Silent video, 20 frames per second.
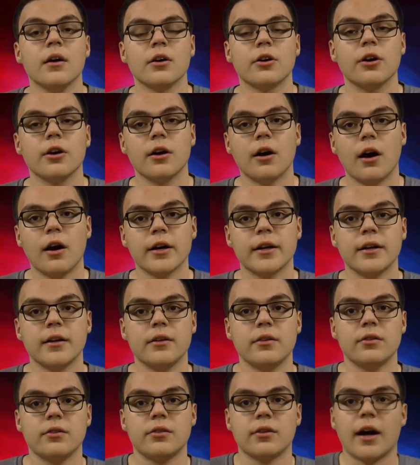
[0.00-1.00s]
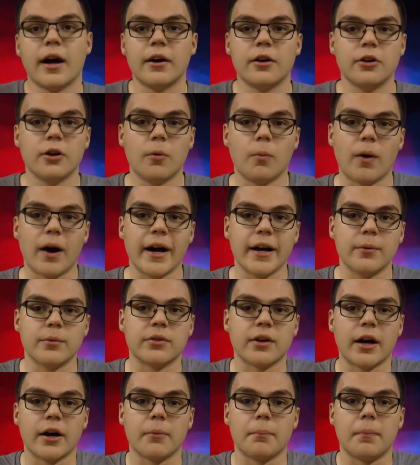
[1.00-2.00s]
Kurt Hawkins, I don't know why he
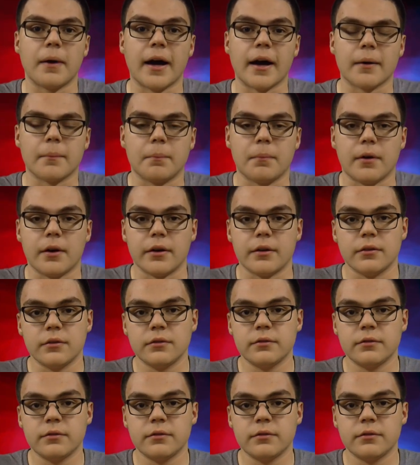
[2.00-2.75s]
was hired back, but